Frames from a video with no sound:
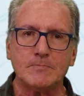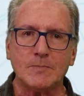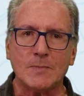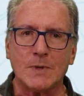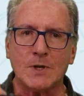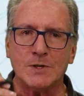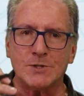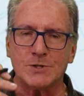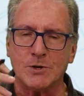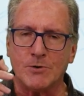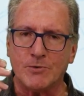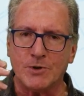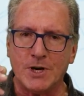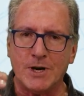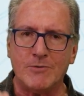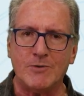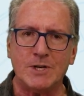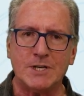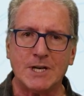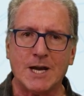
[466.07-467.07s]
So for
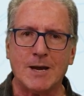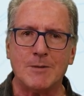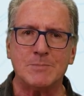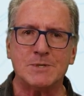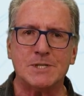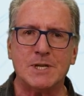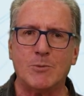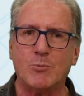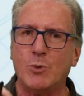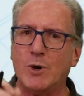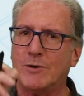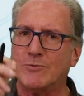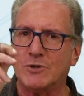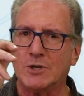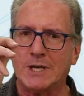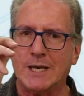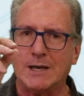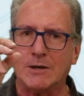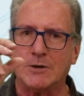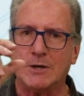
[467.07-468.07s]
every time step, we have to
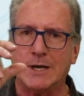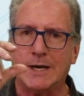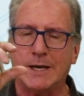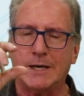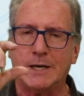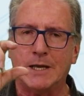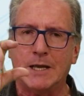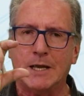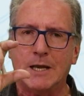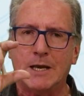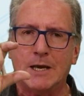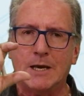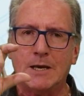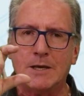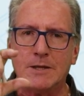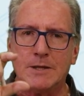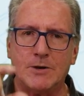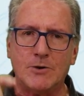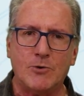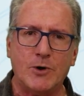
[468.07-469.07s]
calculate
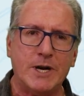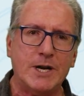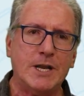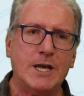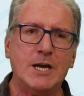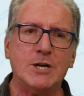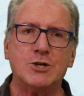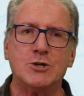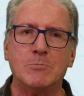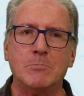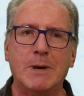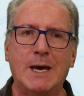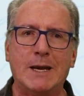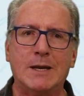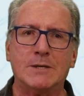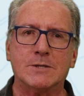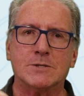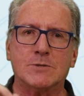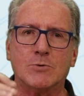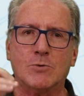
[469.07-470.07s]
the radiation
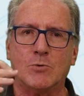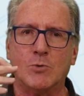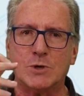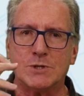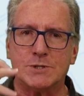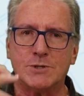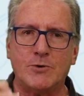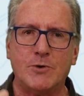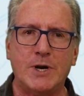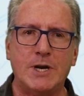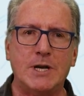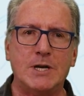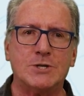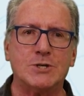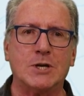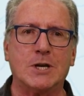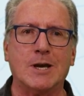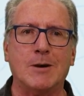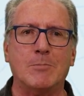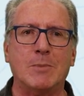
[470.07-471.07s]
balance, what's the
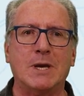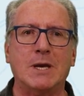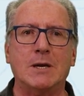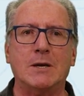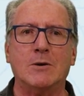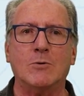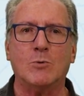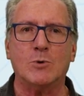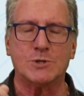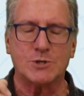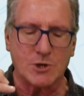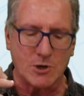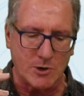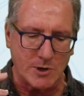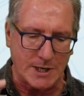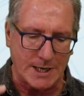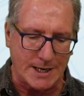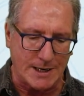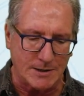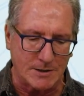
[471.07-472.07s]
radiation coming in, what's
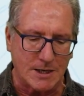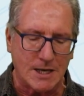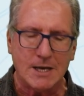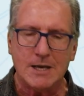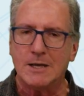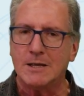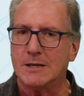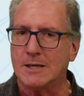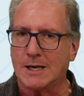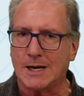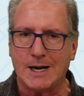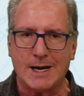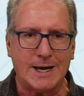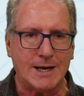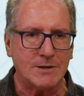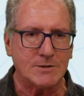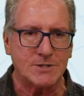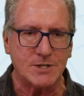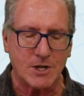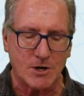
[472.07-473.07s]
going out, the
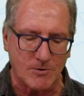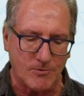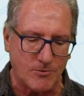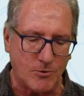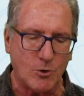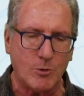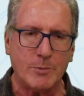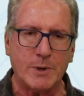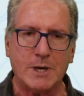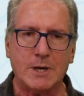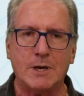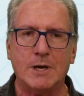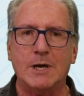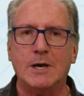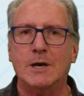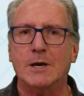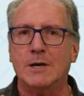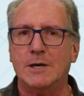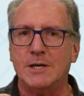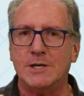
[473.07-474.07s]
clouds that are forming,
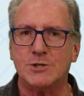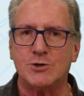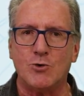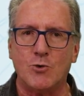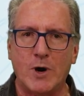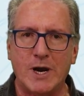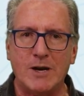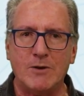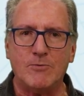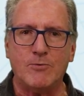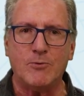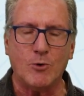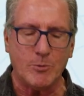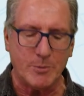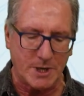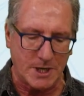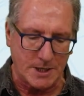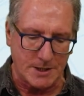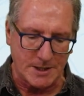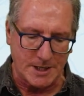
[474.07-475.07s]
is rain
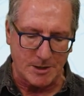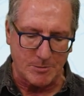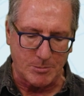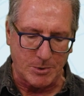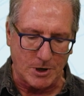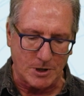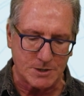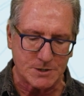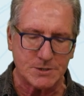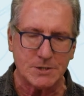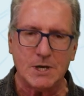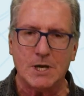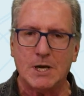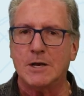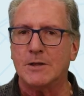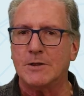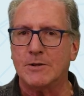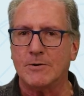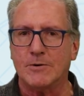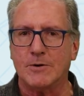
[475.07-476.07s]
forming in that box,
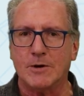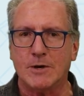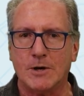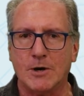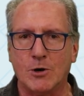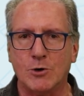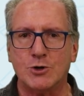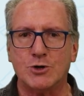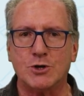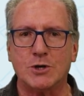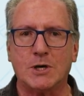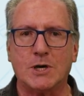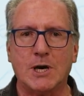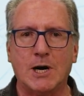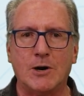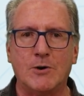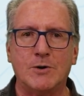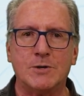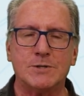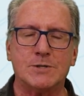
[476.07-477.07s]
the ocean
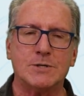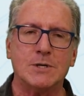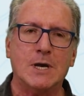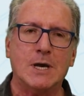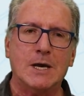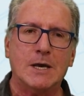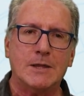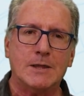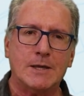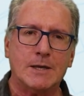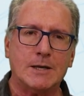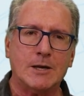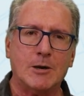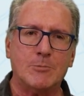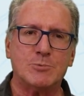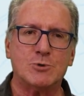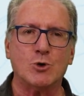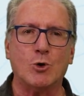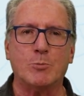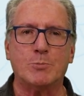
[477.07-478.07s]
currents, the
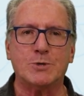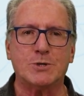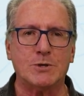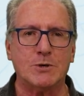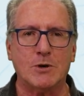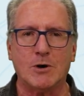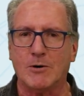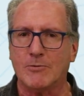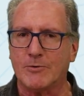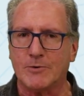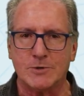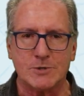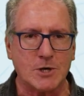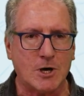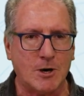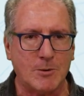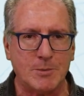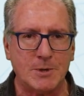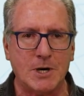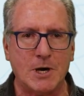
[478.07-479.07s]
absorption of
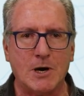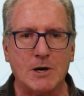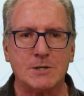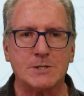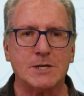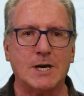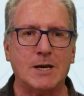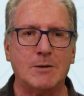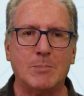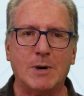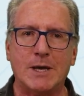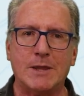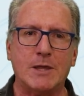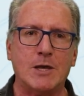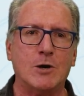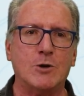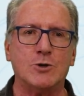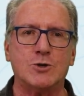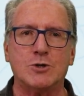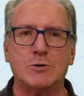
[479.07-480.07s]
carbon dioxide by the
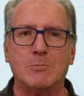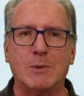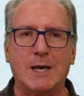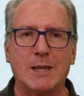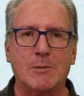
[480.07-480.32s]
ocean, by the